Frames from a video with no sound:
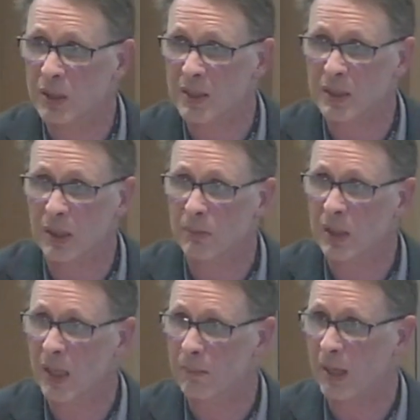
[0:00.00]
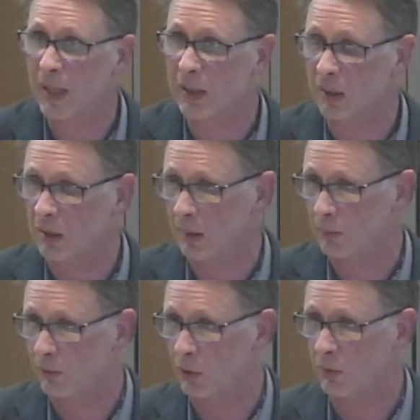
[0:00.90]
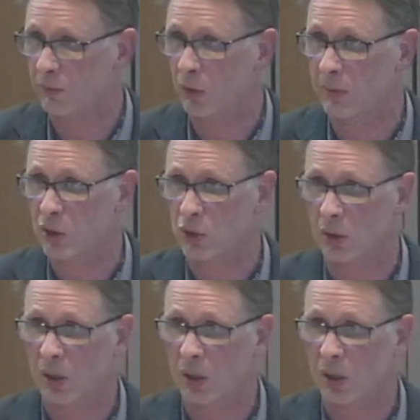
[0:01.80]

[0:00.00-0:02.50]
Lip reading: is extremely labile in terms of conformation.